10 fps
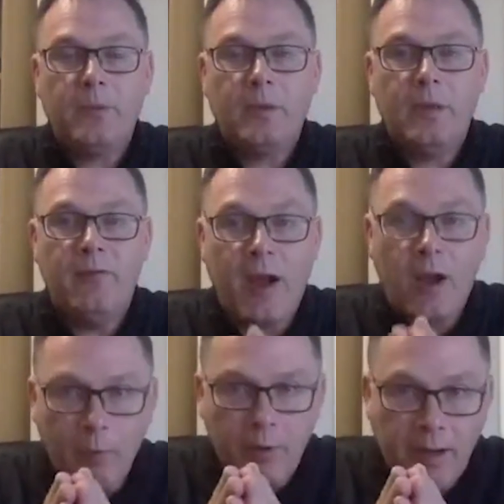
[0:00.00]

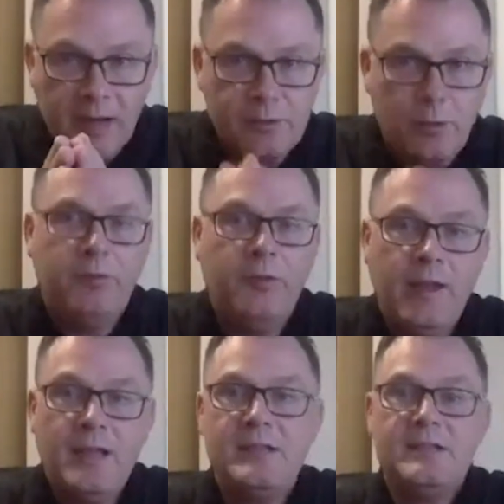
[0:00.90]
environment and it's sold for
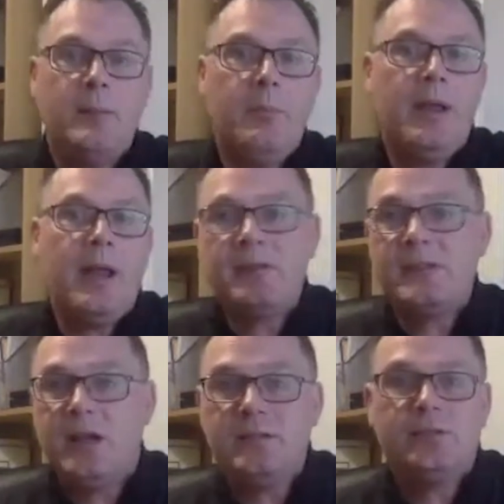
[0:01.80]
this, it's then being
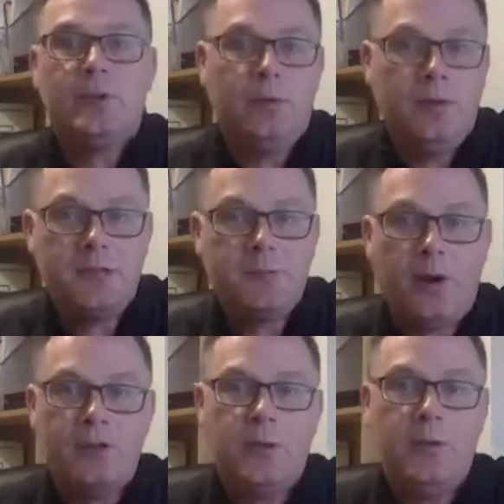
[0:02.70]
advertised and sold at this
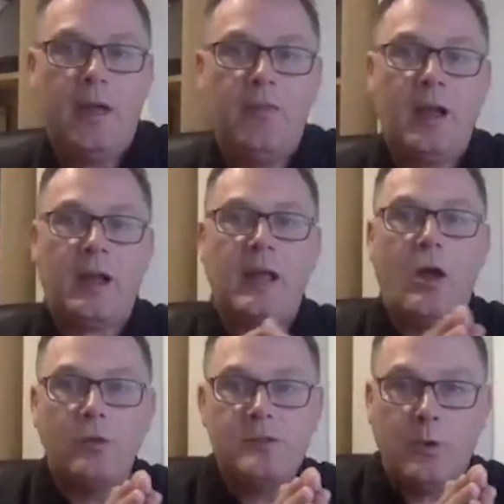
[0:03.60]
price. So that kind
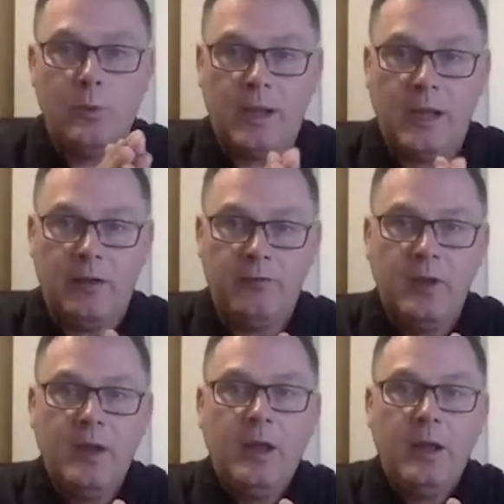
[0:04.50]
of totally kind of,
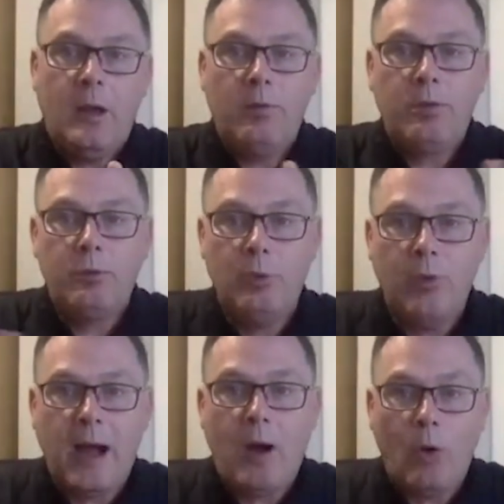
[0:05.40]
you know, through
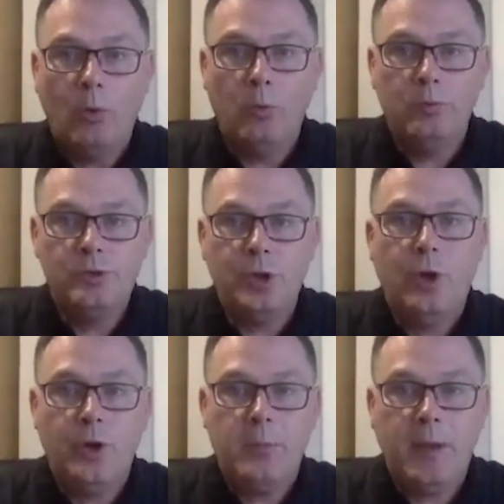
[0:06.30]
that whole
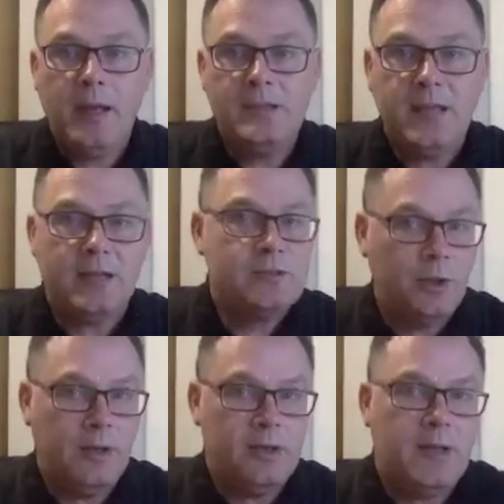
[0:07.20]
journey piece, yes,
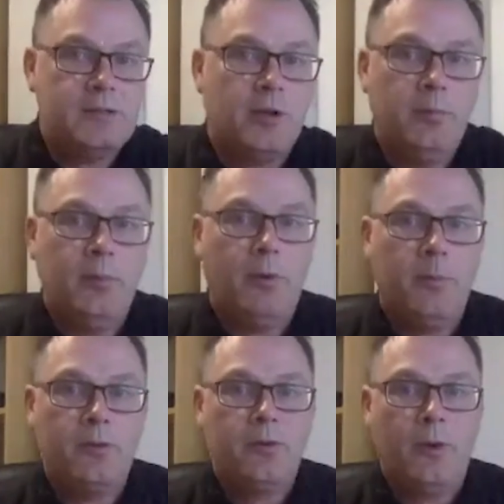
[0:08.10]
certainly it's going to be one of the
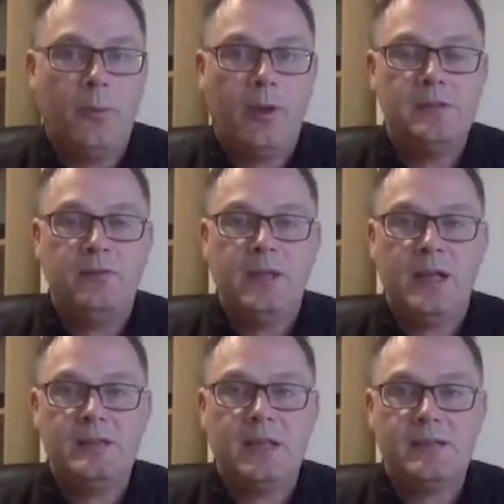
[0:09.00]
most comprehensive data
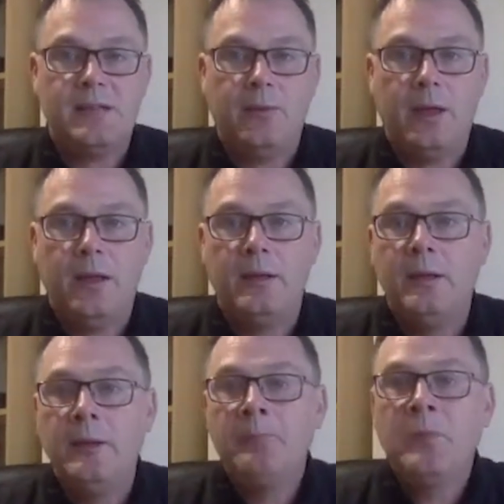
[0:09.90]
sets out
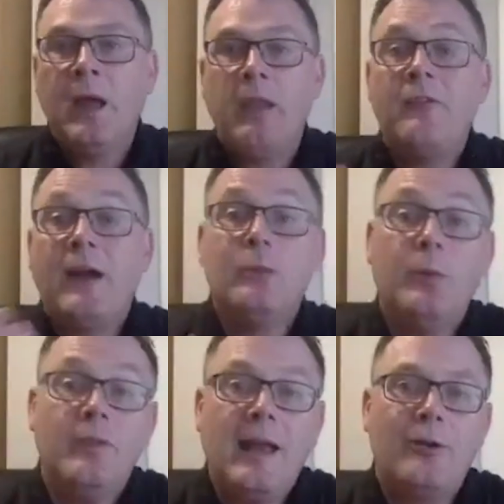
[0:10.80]
there. And the fact that we
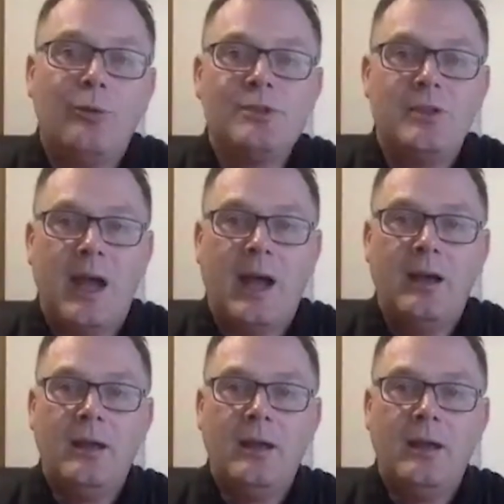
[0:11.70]
then add on to that,